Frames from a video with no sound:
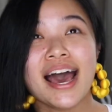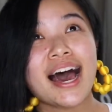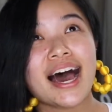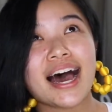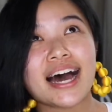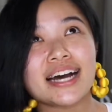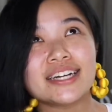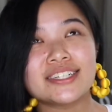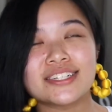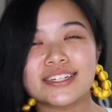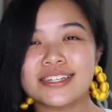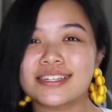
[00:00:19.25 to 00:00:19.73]

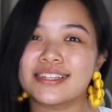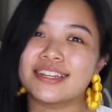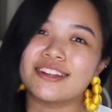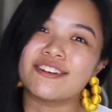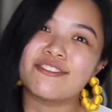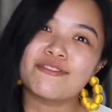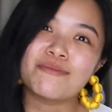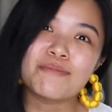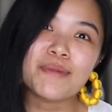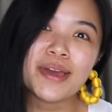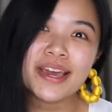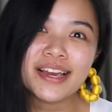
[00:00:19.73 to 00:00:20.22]
I just
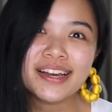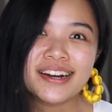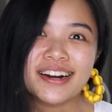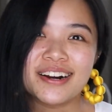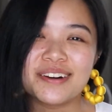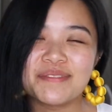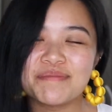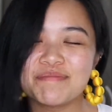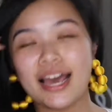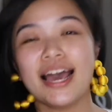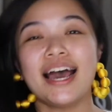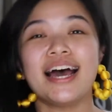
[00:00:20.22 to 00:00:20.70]
love
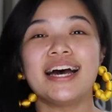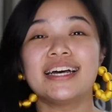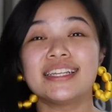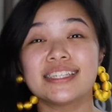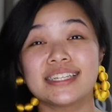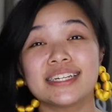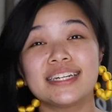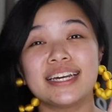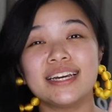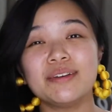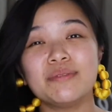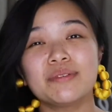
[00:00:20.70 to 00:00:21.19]
makeup. And
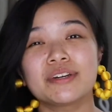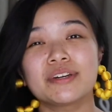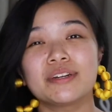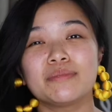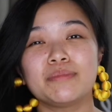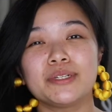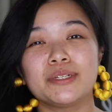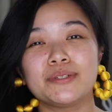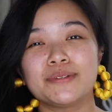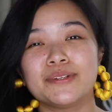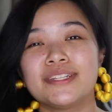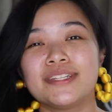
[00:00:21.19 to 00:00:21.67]
today we're going to
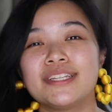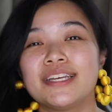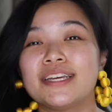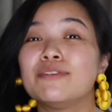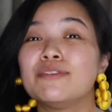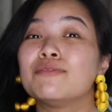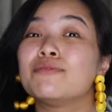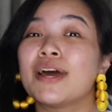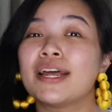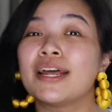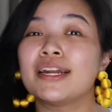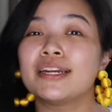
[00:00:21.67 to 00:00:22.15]
be doing the
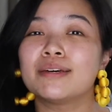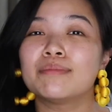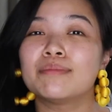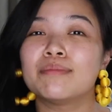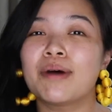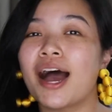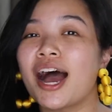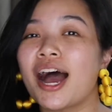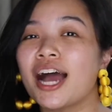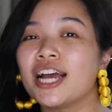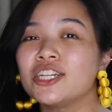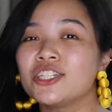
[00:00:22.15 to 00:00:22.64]
random
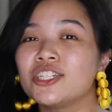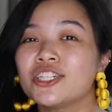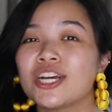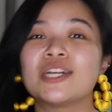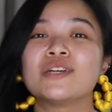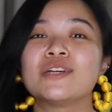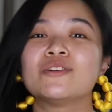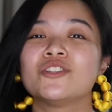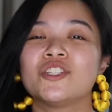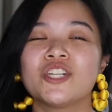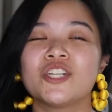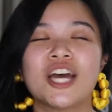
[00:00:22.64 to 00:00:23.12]

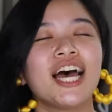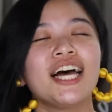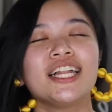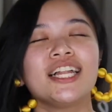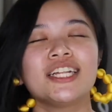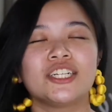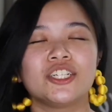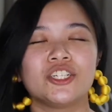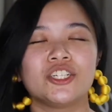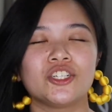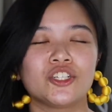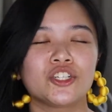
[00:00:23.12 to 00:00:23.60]
eyeshadow
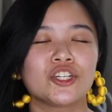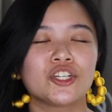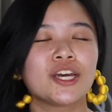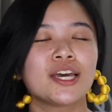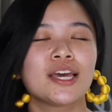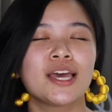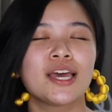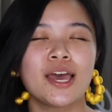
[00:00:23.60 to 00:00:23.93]
challenge.